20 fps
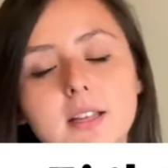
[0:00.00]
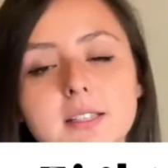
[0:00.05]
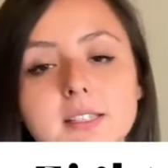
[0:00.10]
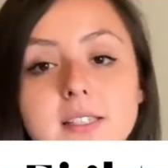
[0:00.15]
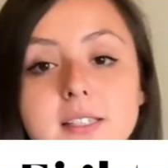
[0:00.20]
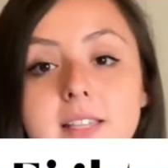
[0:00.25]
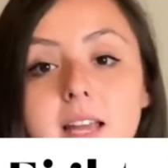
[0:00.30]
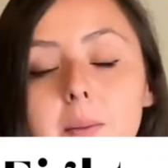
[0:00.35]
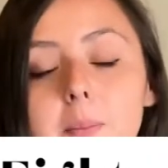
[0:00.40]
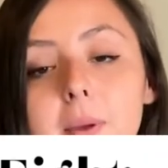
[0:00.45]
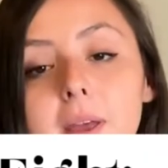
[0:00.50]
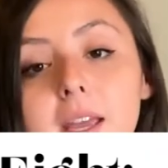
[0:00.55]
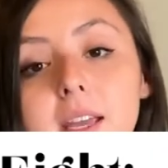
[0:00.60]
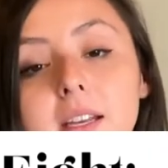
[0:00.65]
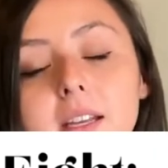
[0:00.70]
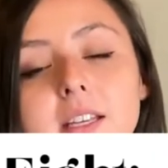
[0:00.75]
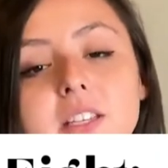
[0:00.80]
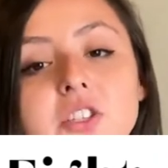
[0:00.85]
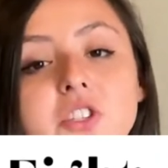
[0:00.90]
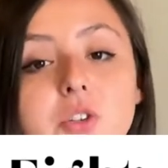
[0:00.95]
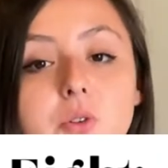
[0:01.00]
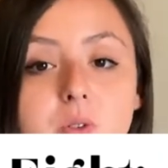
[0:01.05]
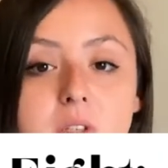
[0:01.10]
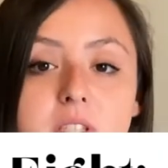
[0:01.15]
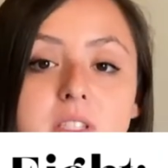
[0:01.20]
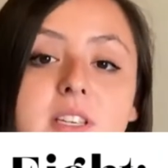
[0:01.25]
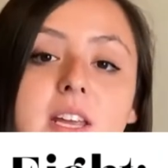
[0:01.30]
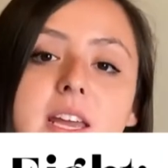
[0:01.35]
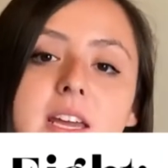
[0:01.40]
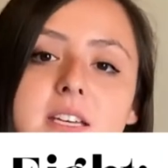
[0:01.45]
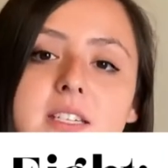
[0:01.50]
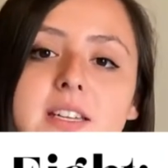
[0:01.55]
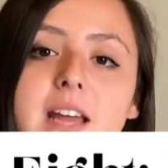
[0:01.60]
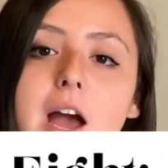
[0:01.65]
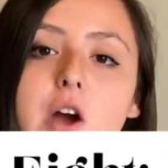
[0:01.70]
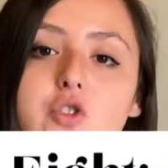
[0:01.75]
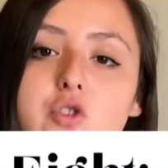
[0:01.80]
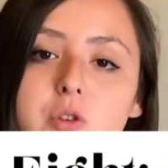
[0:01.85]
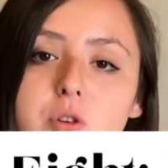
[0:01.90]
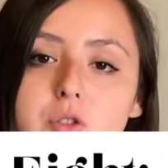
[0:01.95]
Step 8 is to sand
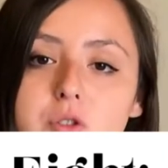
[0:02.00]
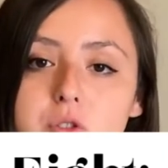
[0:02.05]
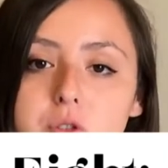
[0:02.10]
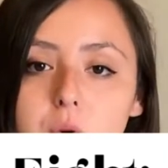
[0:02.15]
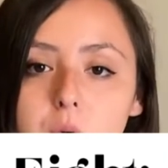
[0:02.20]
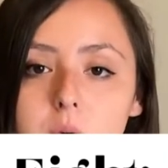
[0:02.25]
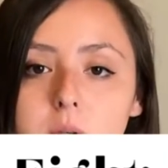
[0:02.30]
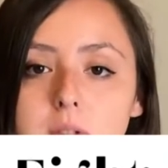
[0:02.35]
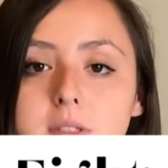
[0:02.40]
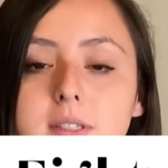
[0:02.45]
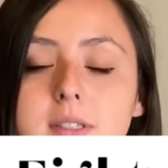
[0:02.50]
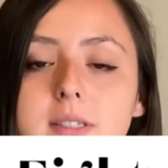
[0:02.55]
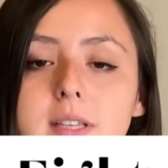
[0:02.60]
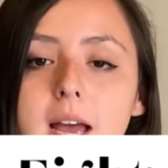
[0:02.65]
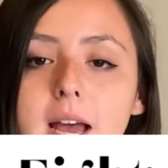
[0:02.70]
down your doors.